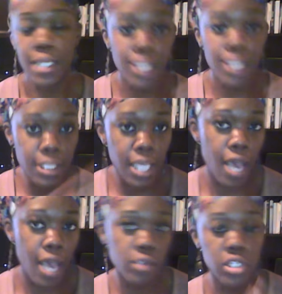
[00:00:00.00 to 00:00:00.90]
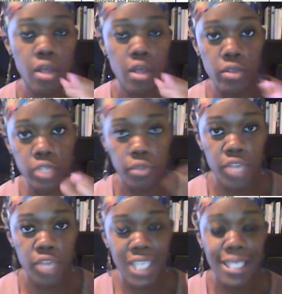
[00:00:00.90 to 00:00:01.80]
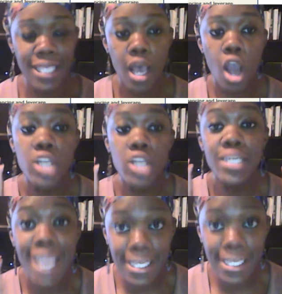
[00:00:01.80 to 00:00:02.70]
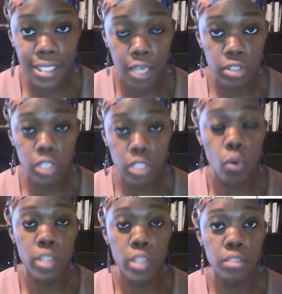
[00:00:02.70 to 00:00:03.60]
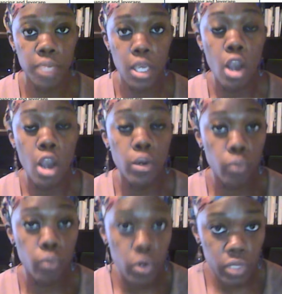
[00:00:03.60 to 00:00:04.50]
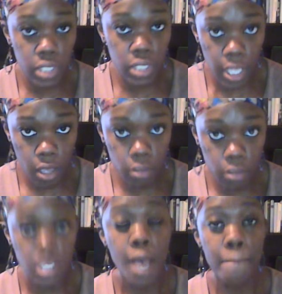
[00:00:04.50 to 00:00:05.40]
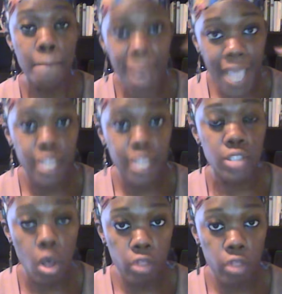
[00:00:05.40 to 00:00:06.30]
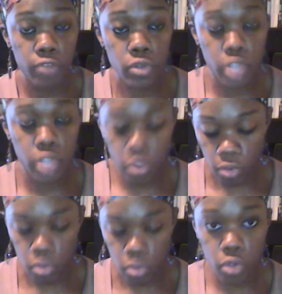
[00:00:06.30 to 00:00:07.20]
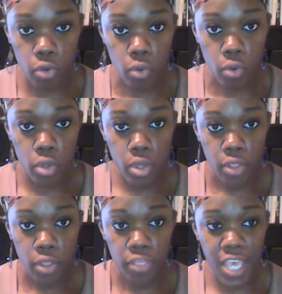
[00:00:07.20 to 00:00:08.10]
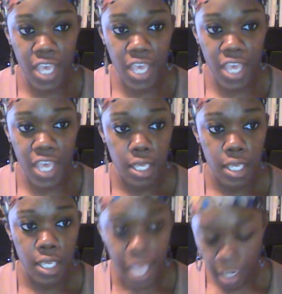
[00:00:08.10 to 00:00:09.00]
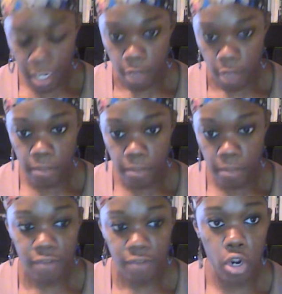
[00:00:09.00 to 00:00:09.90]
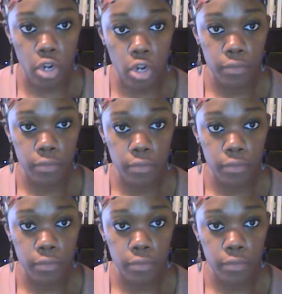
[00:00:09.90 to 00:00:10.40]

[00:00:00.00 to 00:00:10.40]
discounts and all those other things, our net sales is going to be our gross sales minus all of those other little things that have occurred.